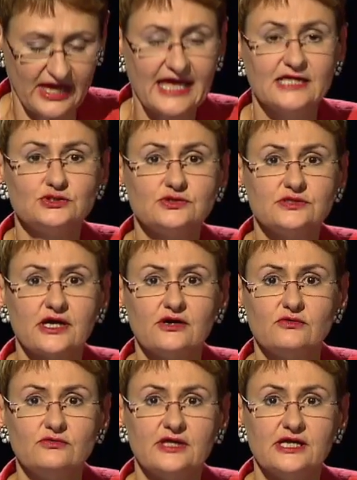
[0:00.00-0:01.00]
As you
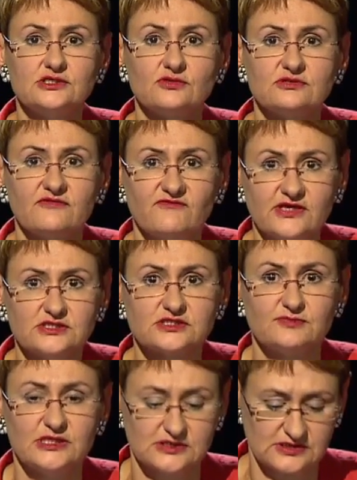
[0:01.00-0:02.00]
know, NATO defense
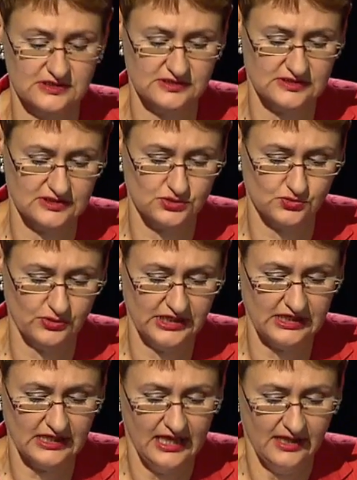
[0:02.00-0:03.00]
ministers this
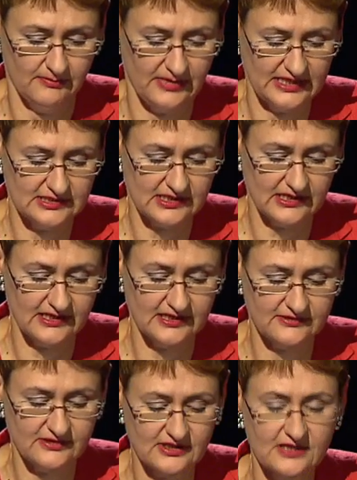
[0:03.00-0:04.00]
week made clear
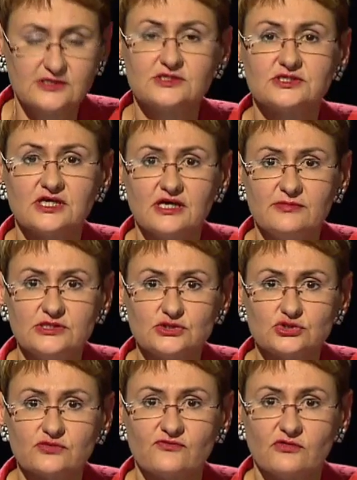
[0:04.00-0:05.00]
that they're determined
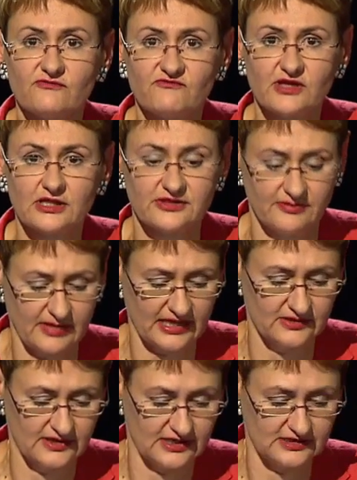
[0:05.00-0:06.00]
to fulfill the
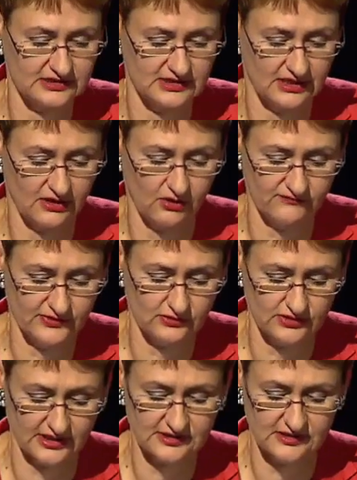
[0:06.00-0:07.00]
mandate of the
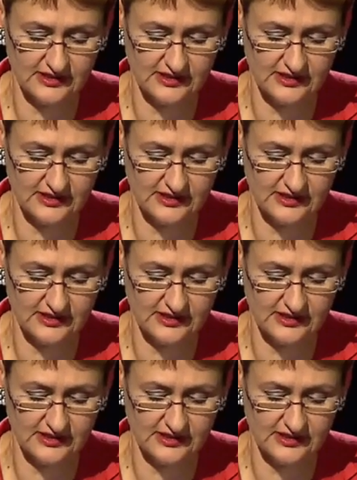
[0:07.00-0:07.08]
United